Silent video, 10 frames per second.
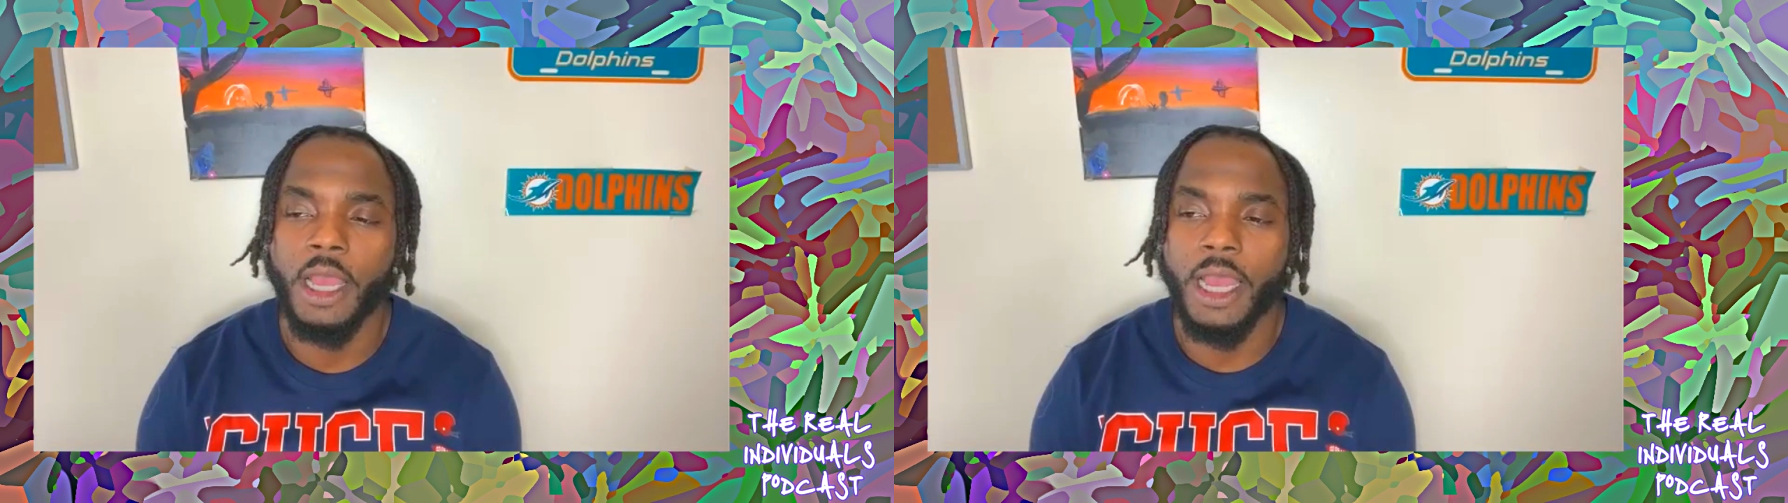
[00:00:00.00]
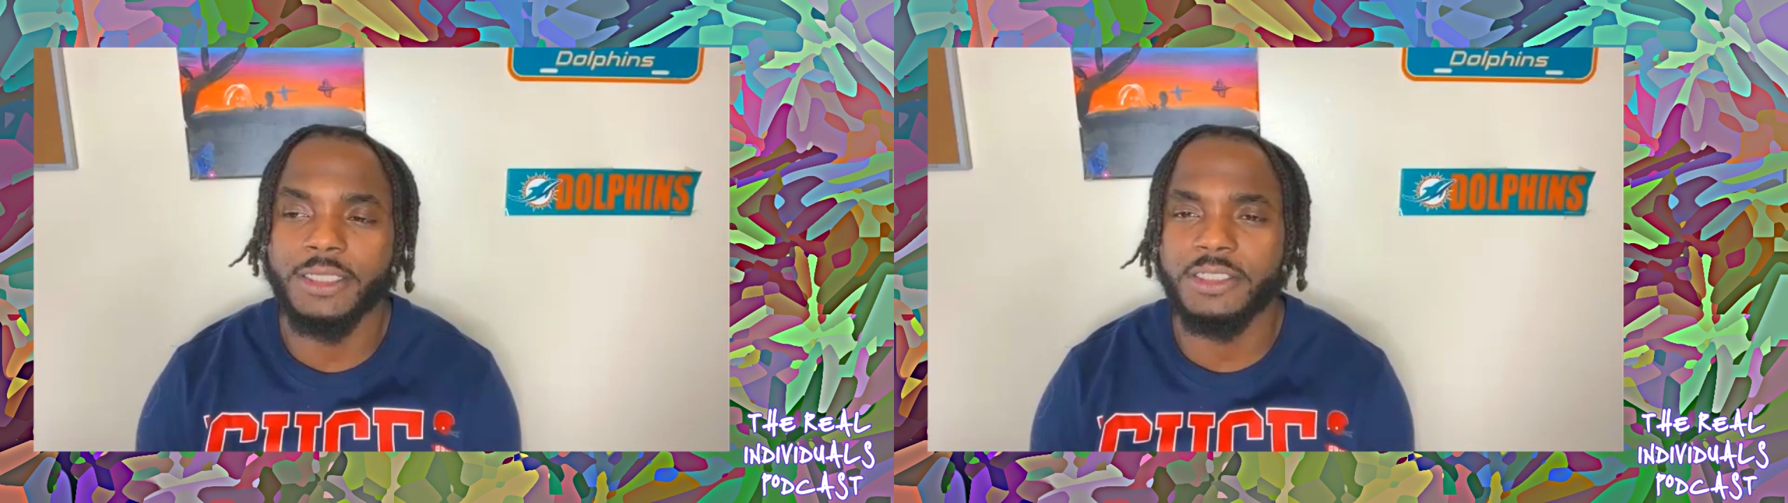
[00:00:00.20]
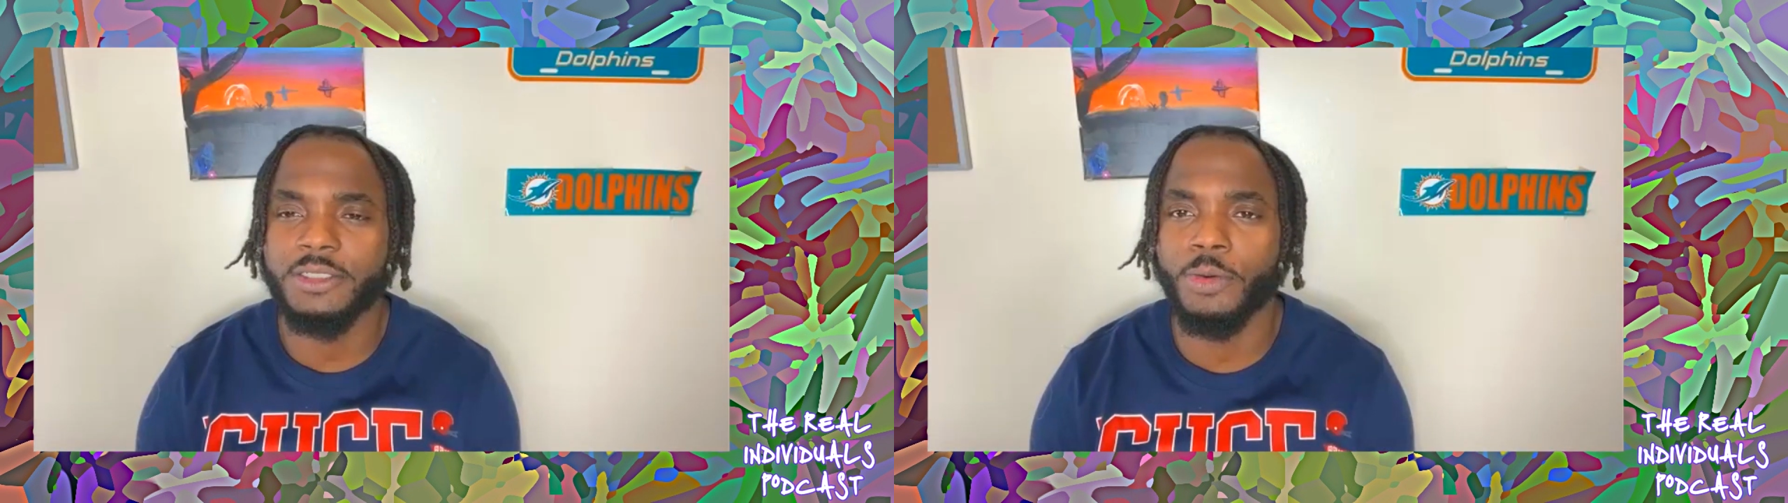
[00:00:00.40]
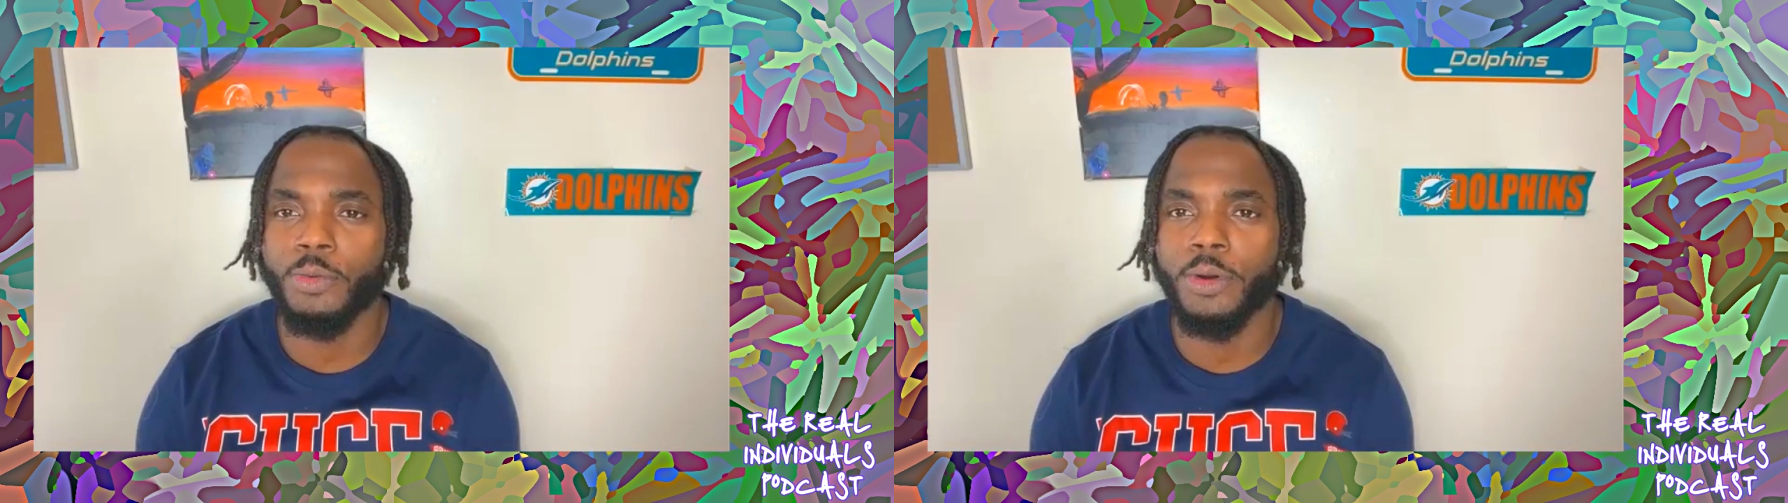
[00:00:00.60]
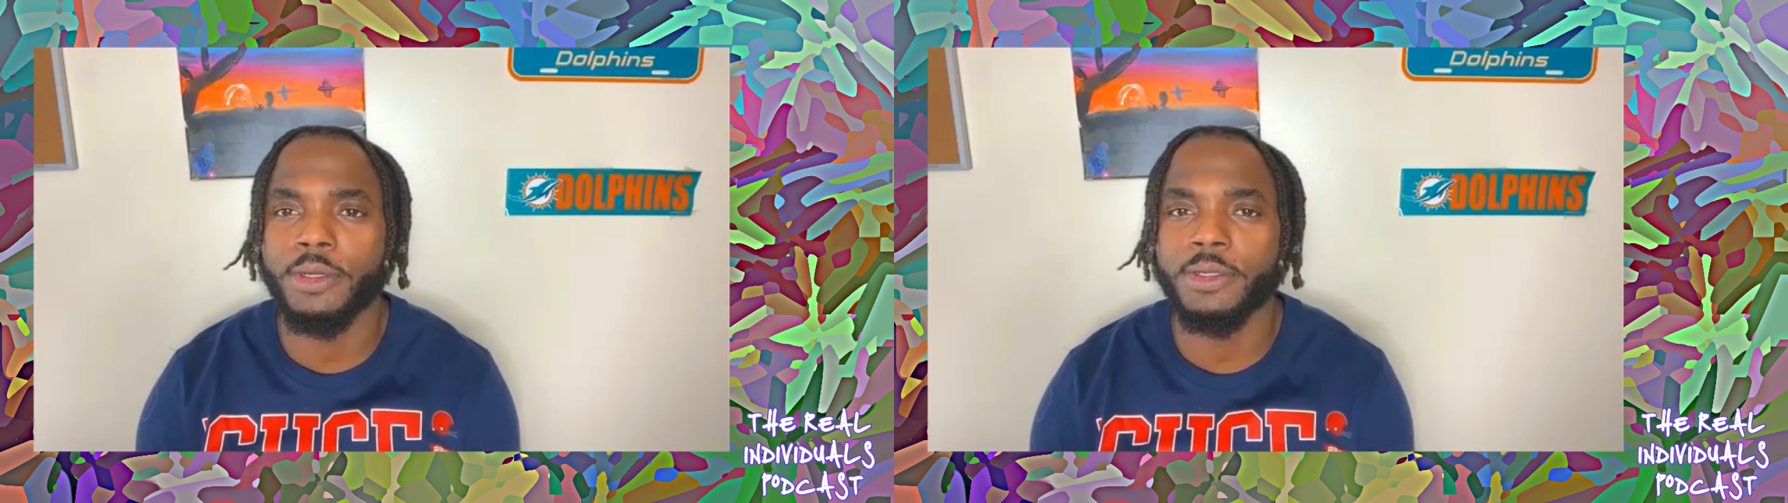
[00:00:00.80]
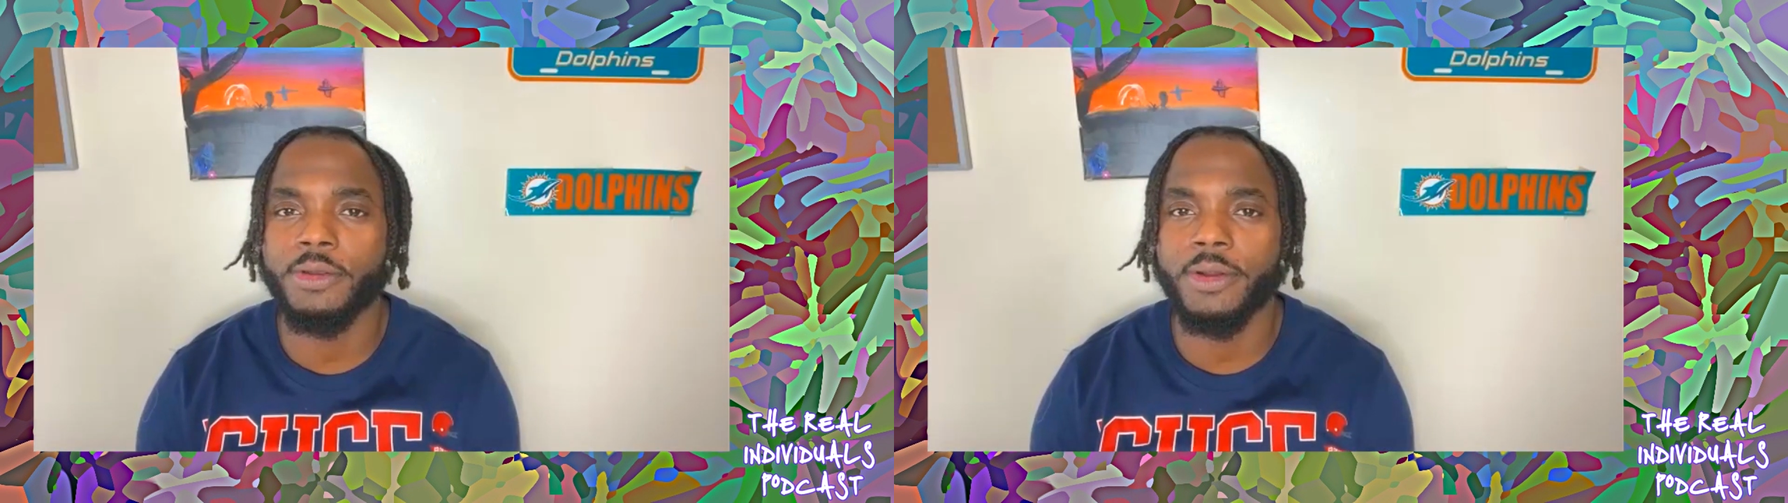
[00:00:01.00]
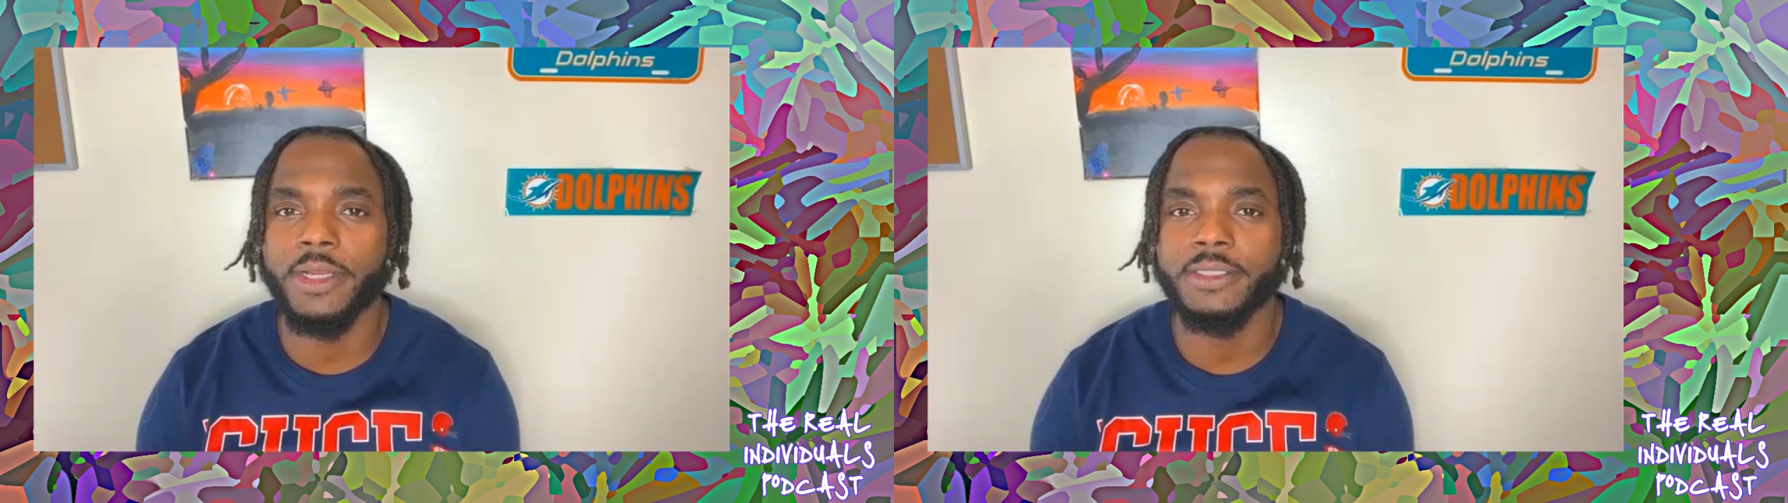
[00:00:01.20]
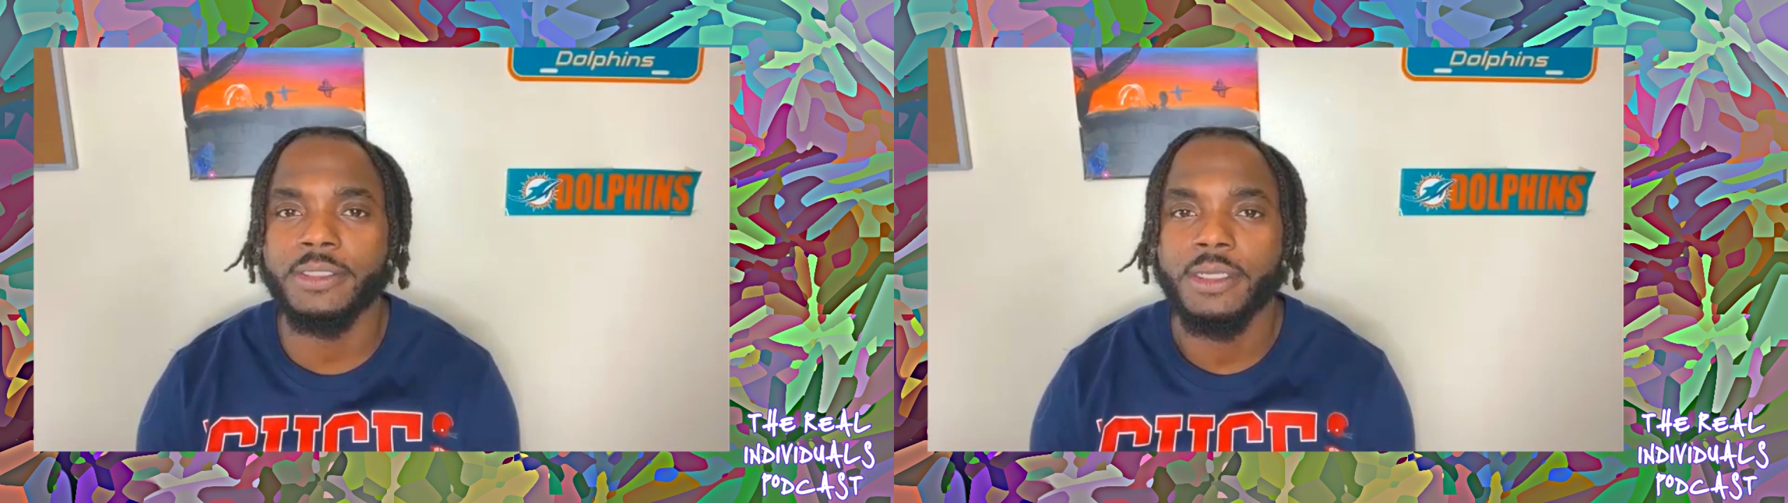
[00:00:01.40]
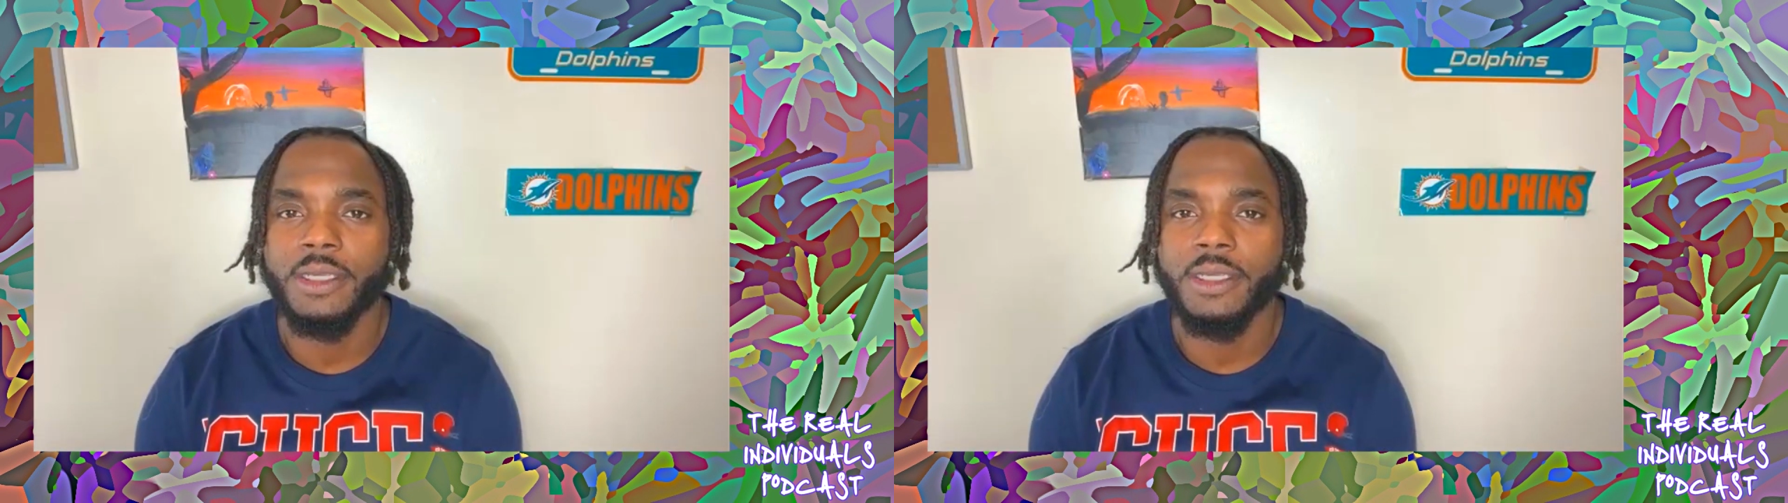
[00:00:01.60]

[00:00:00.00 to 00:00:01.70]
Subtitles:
I just, the wording crazy.